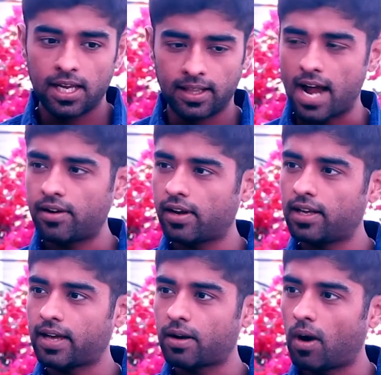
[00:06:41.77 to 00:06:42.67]
In that
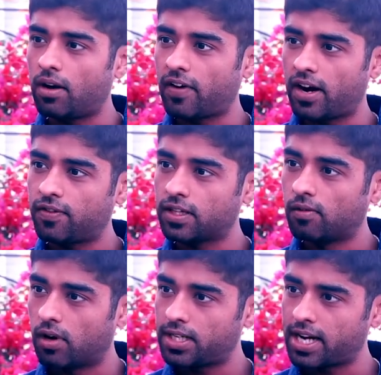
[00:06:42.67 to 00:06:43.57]
race, I qualified for the
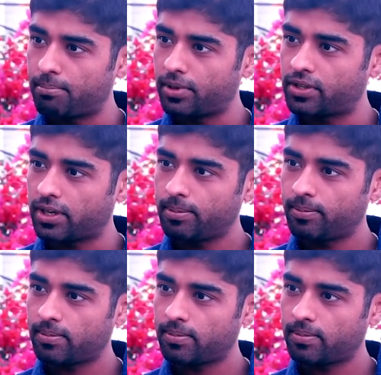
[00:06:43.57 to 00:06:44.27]
World Championship.